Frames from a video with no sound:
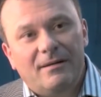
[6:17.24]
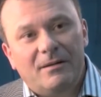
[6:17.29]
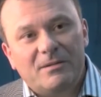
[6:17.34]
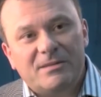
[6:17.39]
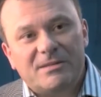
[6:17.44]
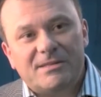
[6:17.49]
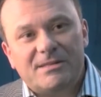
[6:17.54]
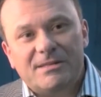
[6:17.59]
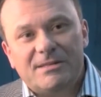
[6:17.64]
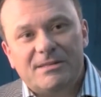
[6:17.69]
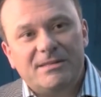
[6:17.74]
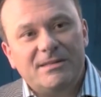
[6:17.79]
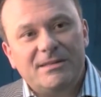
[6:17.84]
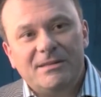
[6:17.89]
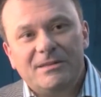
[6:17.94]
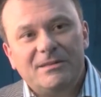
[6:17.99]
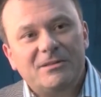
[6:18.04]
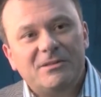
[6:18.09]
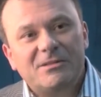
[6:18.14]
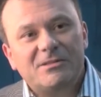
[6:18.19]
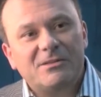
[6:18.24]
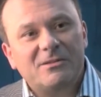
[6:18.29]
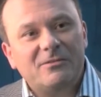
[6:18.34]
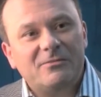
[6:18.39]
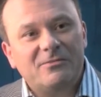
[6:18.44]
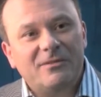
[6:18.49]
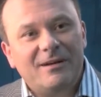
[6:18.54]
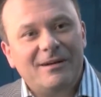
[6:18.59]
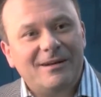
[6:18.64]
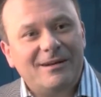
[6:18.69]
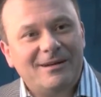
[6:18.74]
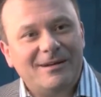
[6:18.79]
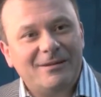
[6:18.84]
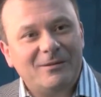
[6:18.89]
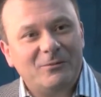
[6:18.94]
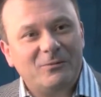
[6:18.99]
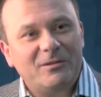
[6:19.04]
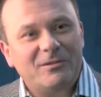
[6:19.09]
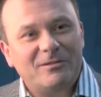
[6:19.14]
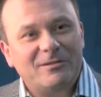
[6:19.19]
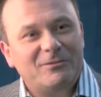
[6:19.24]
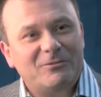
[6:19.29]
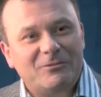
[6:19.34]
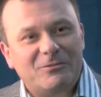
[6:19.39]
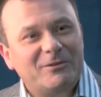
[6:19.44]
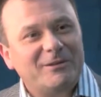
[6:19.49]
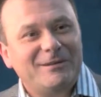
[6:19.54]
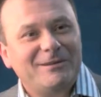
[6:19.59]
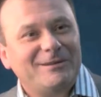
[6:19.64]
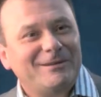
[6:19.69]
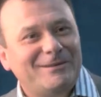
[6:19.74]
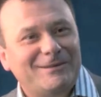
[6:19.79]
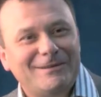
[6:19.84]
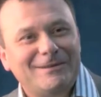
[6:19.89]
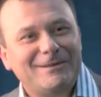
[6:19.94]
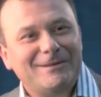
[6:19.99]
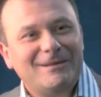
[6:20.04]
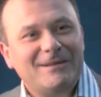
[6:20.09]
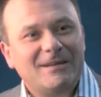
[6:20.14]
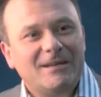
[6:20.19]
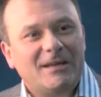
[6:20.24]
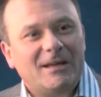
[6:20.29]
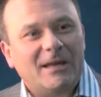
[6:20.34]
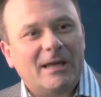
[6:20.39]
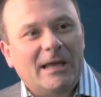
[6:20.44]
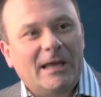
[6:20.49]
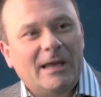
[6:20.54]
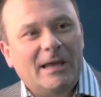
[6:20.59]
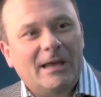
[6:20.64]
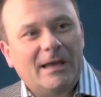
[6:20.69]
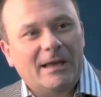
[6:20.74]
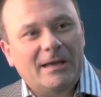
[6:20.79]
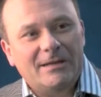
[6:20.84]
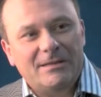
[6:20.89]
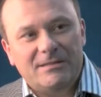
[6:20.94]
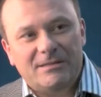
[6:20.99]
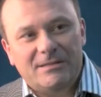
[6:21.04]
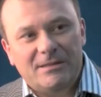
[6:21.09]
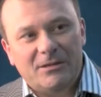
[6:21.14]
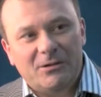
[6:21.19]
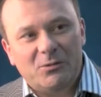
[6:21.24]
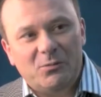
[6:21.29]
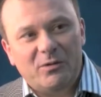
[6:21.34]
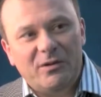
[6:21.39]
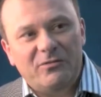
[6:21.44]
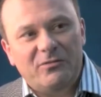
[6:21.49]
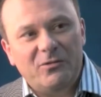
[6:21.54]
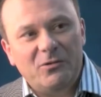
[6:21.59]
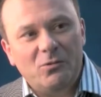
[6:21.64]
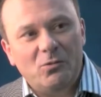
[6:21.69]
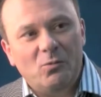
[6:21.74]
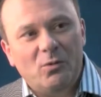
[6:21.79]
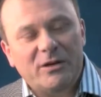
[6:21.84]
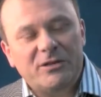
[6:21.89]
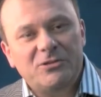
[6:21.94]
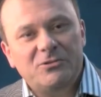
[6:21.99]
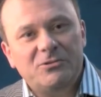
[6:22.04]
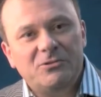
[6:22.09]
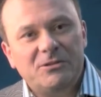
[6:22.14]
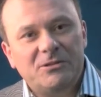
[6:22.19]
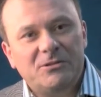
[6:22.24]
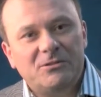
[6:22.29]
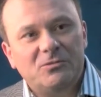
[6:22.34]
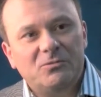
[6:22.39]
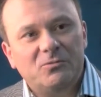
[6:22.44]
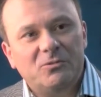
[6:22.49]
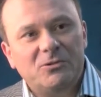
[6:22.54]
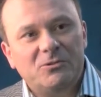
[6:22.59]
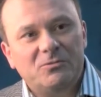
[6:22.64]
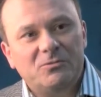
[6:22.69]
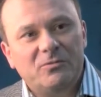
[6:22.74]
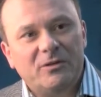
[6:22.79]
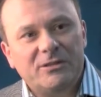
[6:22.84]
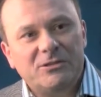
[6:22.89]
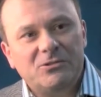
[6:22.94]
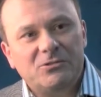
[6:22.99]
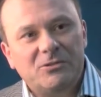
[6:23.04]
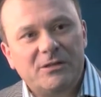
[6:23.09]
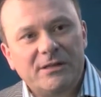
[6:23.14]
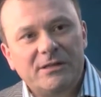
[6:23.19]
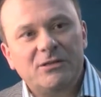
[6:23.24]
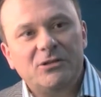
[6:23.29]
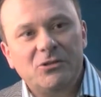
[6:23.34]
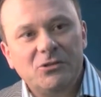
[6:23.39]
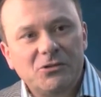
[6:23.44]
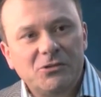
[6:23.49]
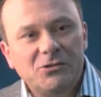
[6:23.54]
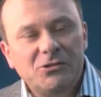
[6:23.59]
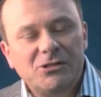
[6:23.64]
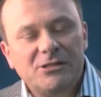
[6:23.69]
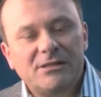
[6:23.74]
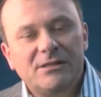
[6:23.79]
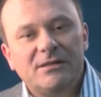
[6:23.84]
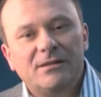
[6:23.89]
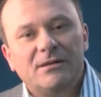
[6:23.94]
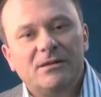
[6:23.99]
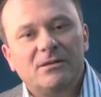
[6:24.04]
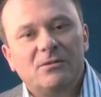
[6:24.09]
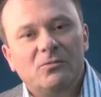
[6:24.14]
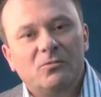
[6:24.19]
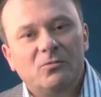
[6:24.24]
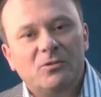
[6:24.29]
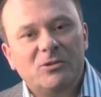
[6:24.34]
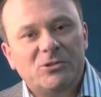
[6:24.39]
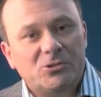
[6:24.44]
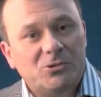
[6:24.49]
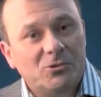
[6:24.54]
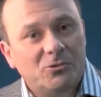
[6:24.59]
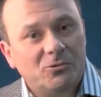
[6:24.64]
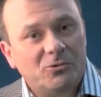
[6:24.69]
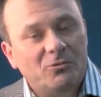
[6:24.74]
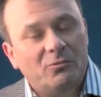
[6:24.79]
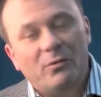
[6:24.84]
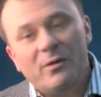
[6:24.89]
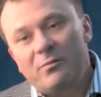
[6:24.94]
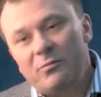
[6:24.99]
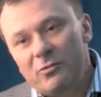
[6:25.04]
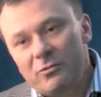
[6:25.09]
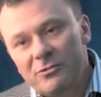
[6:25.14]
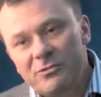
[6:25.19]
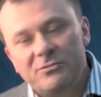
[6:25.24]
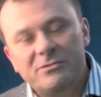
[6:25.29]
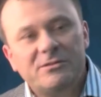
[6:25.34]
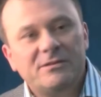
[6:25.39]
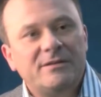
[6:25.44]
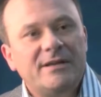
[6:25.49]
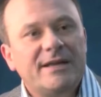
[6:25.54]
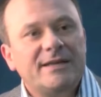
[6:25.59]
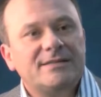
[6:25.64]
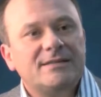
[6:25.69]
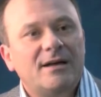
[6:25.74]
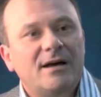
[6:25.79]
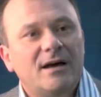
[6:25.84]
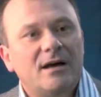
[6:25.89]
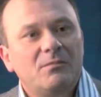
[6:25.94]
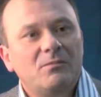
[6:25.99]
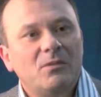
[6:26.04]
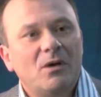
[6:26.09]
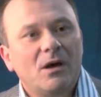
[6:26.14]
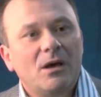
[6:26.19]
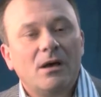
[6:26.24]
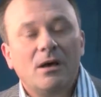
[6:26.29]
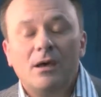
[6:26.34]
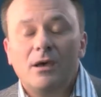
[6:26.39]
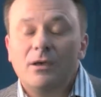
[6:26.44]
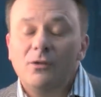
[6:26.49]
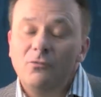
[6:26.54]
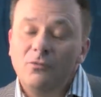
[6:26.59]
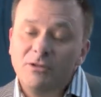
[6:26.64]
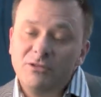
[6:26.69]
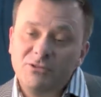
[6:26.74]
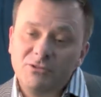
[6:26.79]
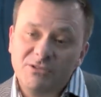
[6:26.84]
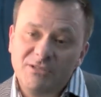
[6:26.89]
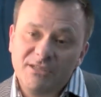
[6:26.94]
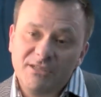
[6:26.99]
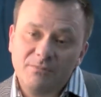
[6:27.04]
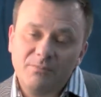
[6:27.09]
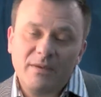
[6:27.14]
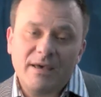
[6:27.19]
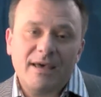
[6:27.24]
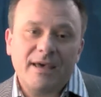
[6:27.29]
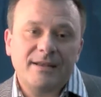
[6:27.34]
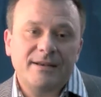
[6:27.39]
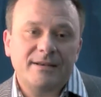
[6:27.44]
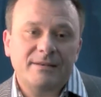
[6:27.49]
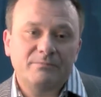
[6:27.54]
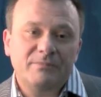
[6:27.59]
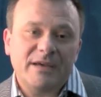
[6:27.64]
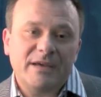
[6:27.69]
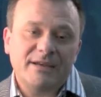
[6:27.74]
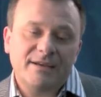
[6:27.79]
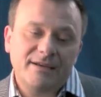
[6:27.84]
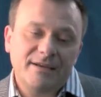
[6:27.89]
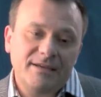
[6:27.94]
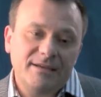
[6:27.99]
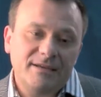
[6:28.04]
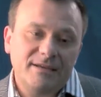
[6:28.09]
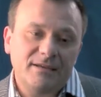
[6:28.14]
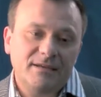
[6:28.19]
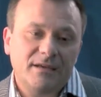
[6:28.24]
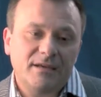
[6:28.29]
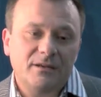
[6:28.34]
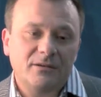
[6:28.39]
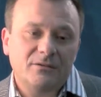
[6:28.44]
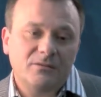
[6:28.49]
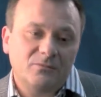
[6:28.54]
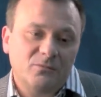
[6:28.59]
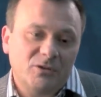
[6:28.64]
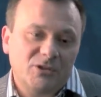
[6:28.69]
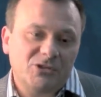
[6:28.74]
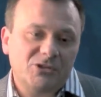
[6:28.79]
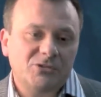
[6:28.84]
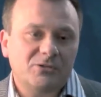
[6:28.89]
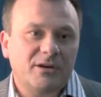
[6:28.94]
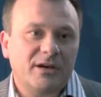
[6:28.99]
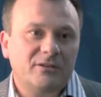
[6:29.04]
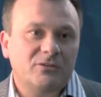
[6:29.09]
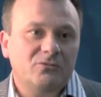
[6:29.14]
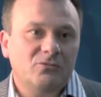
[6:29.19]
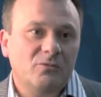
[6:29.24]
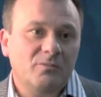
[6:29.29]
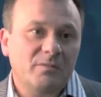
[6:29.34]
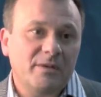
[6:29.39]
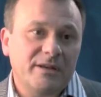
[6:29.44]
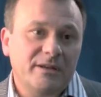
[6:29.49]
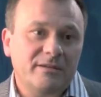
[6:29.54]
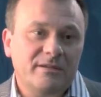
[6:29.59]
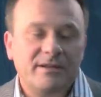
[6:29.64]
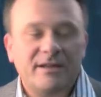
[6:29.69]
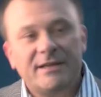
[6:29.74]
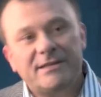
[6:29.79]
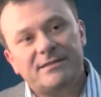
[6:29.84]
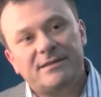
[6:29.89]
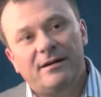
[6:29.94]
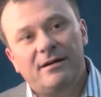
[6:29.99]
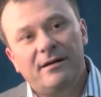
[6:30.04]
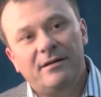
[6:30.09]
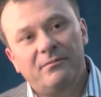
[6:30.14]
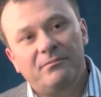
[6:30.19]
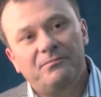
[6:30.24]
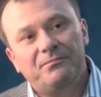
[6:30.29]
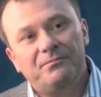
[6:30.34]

sitting in the sofa with a drink, and review what you did good, which you could reproduce the next time, and what you did badly, and which you had to amend the next time.